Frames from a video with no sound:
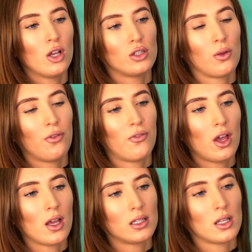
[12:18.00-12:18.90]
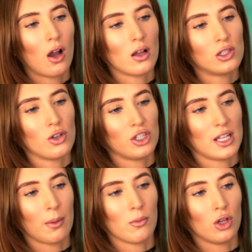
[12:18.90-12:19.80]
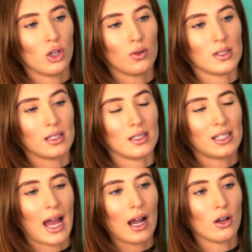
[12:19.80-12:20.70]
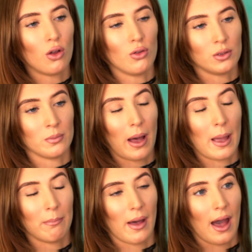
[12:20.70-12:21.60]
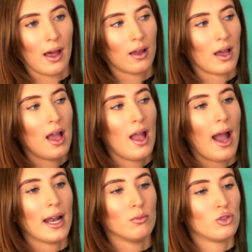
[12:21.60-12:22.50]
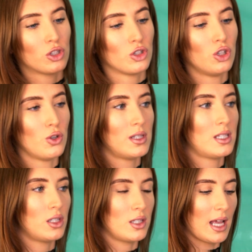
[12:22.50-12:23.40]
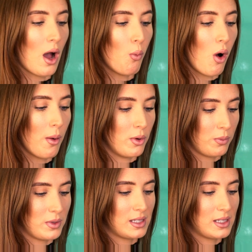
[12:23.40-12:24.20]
So the first contour shade that I'm going to use is Dark Golden by MAC and I'm just going to use this to start warming up the